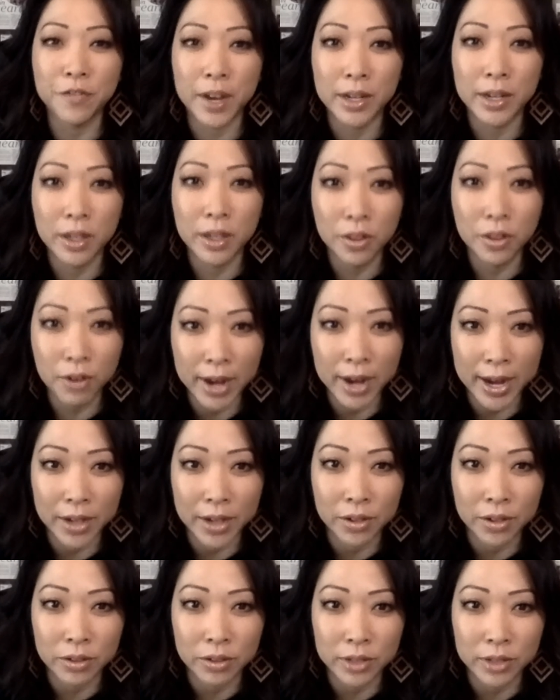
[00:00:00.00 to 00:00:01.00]
finding their
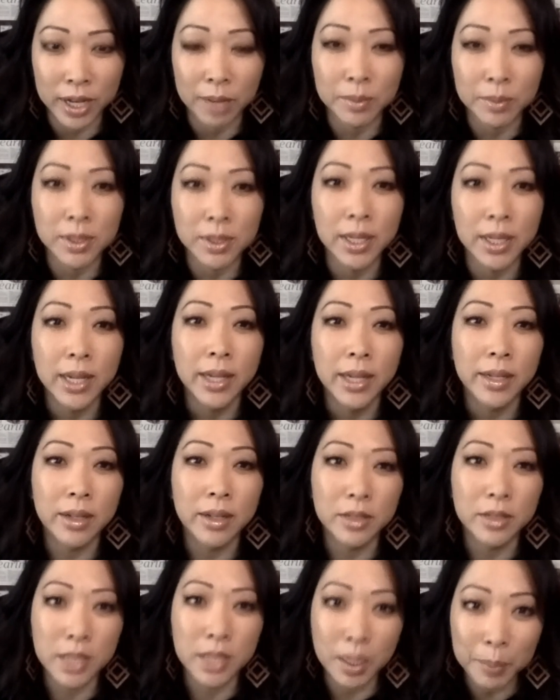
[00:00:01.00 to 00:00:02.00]
handle names.
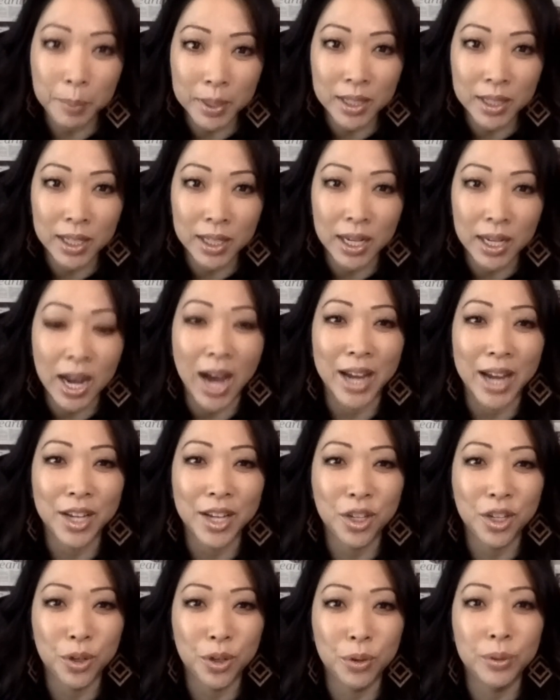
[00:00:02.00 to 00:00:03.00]
Now, typically I
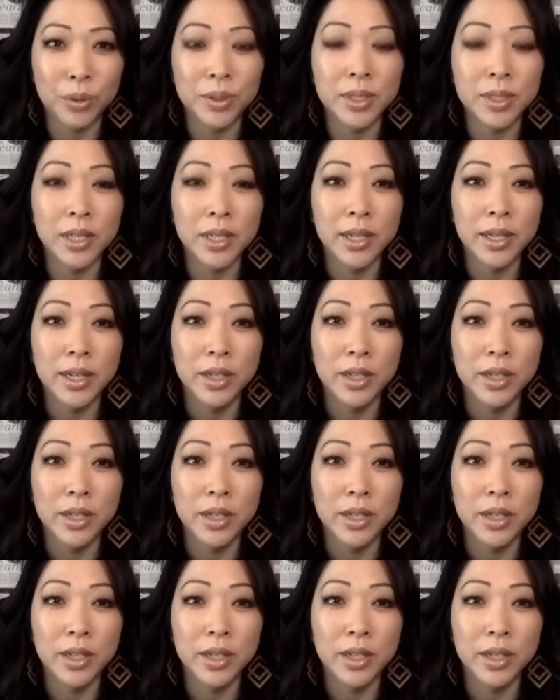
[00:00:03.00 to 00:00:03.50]
use